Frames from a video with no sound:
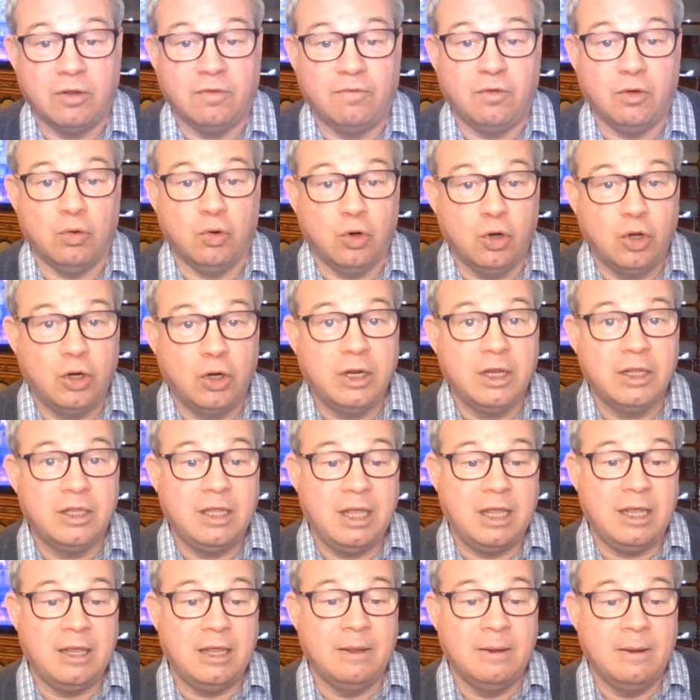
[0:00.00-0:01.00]
you look at
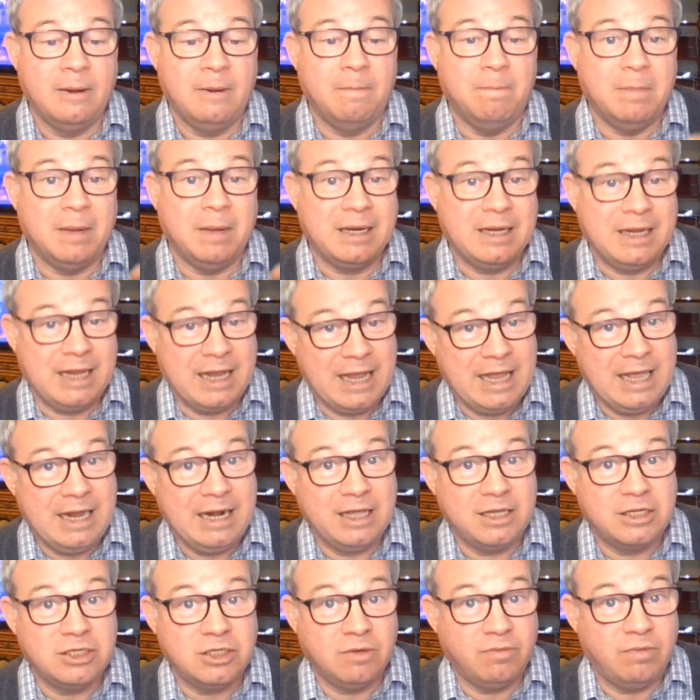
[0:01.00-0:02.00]
the
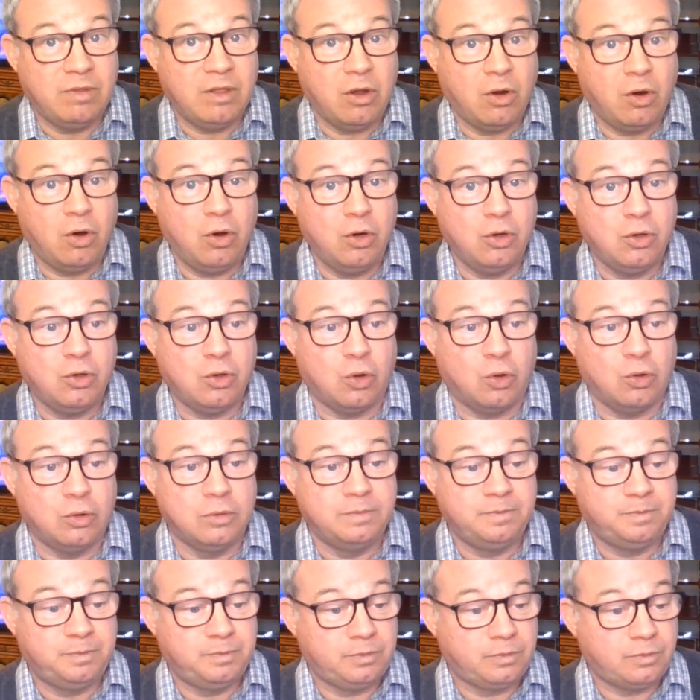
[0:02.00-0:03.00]
mechanics of the article
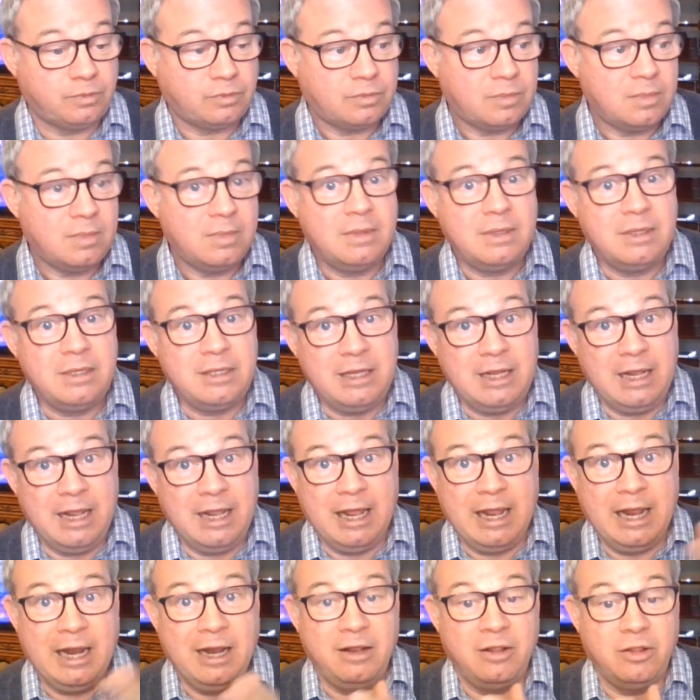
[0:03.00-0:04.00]

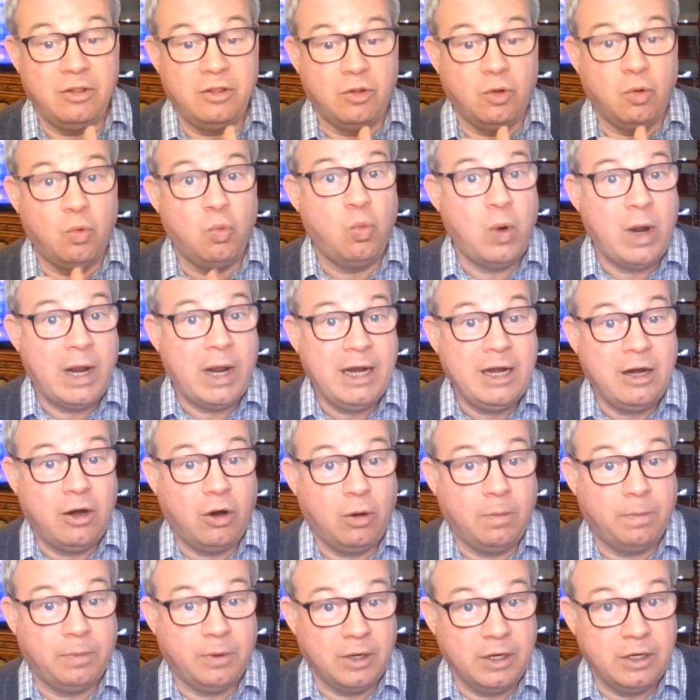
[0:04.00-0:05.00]
and the way our
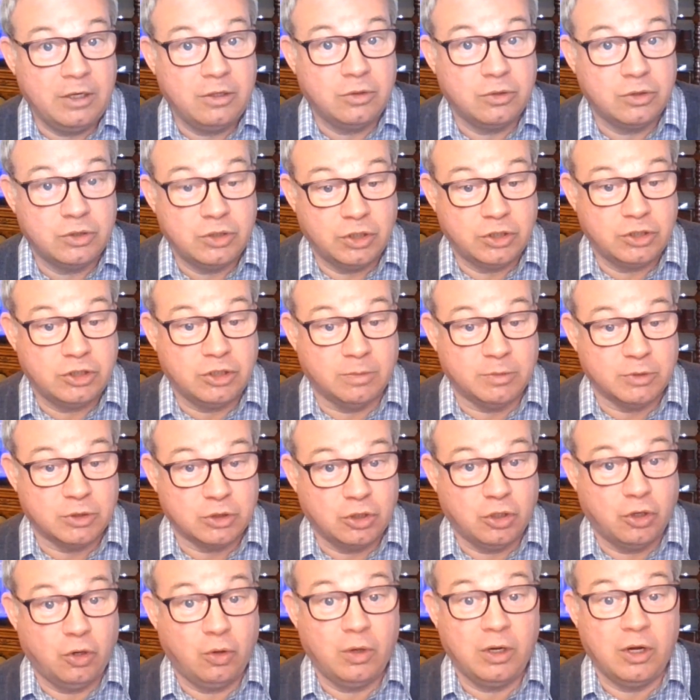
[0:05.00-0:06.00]
political system is
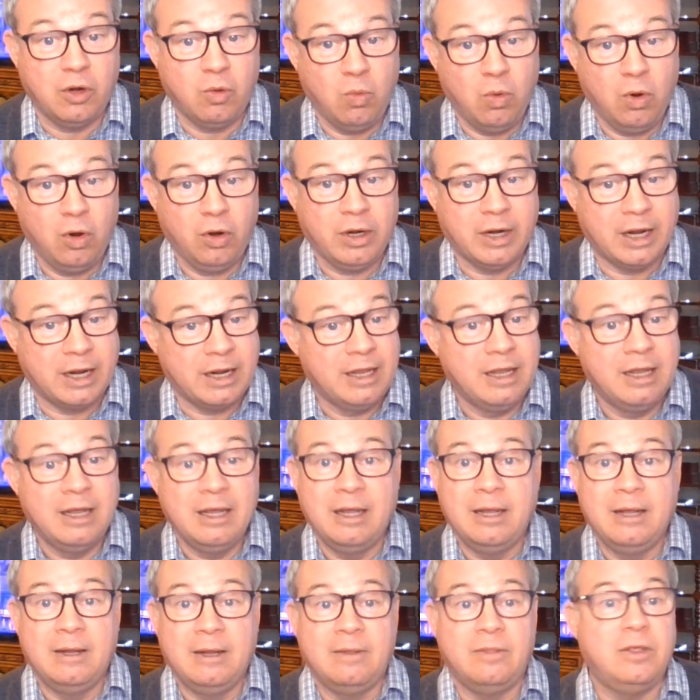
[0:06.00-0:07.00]
currently working,
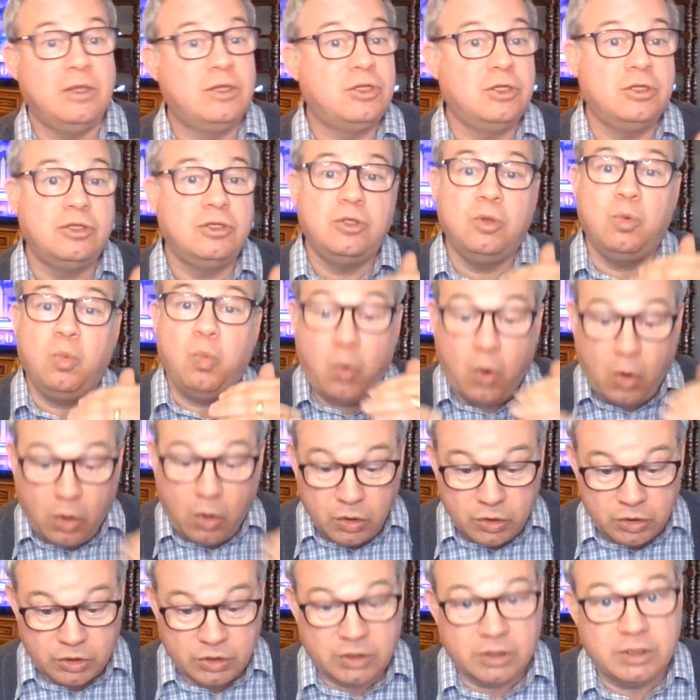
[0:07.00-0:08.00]
this is the
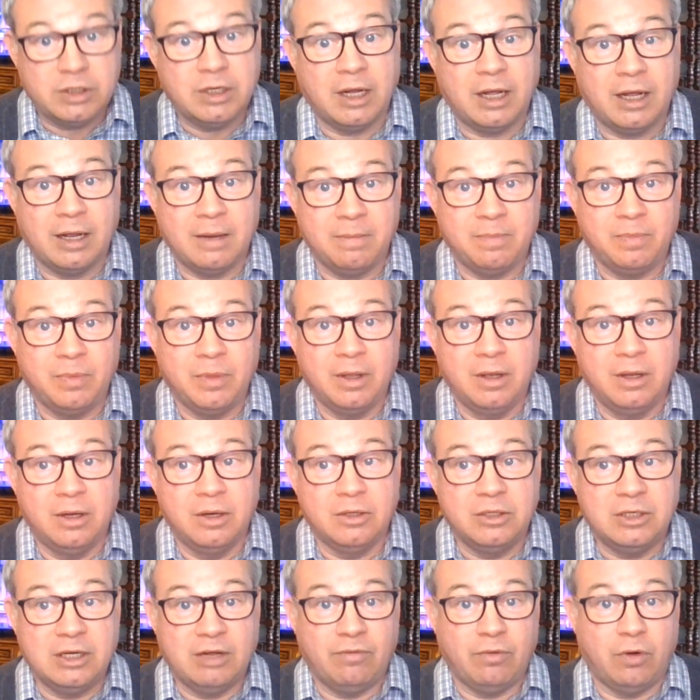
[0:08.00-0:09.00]
worst time
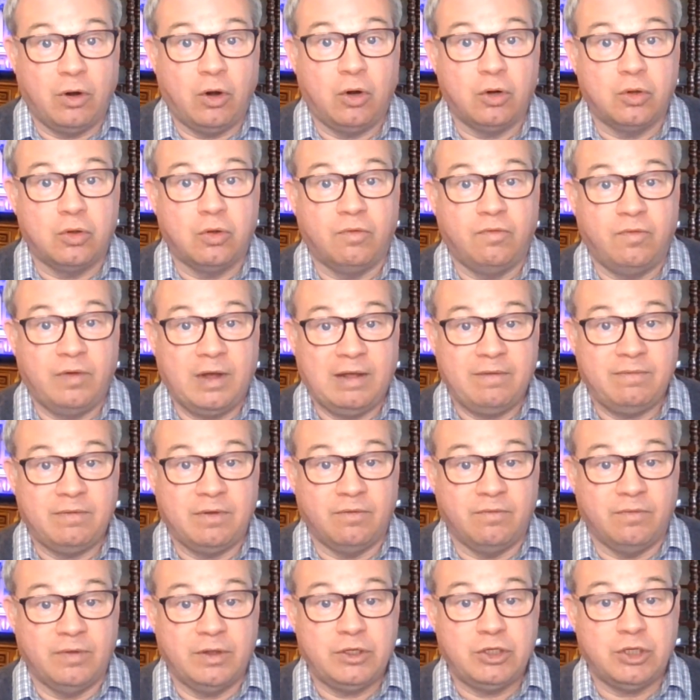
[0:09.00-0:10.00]
to have an Article 5
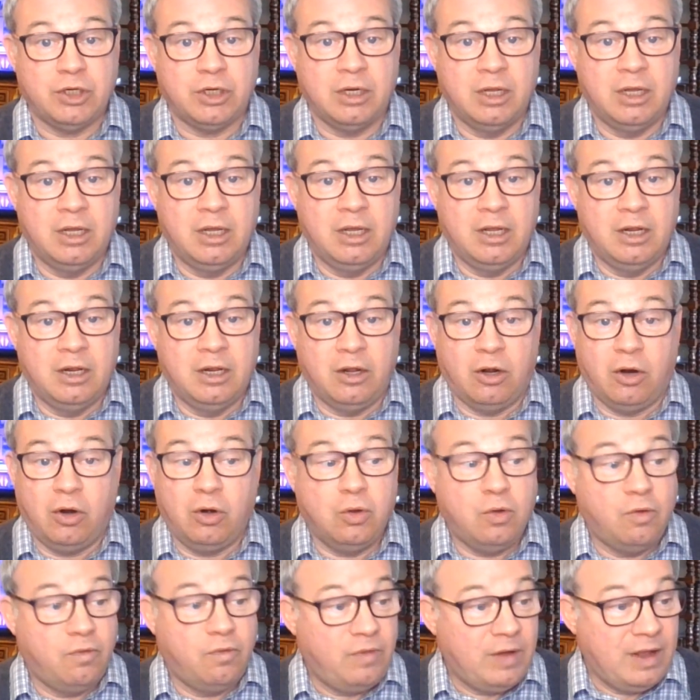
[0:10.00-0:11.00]
convention.
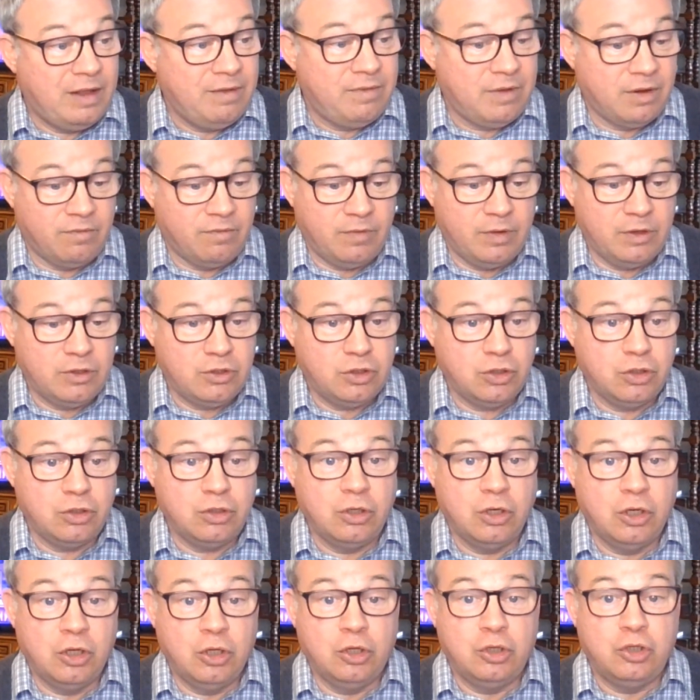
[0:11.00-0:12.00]
Article 5 convention
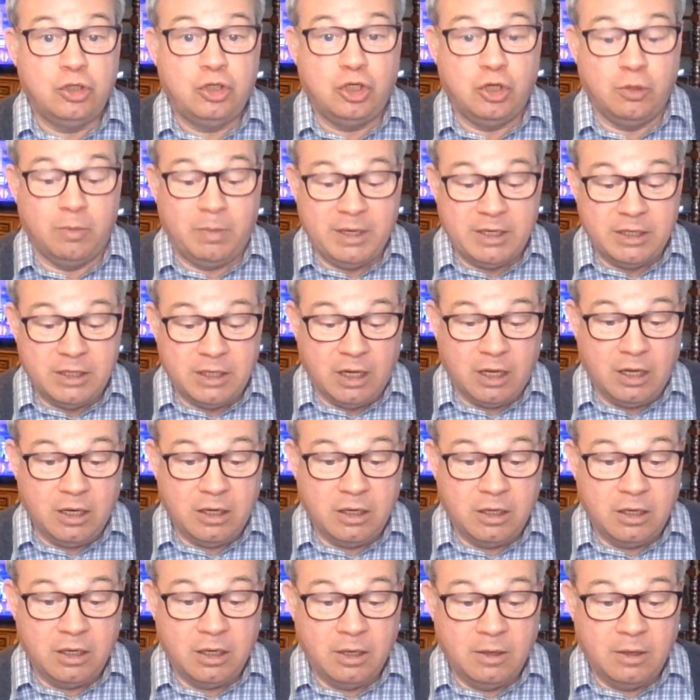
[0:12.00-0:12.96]
should be done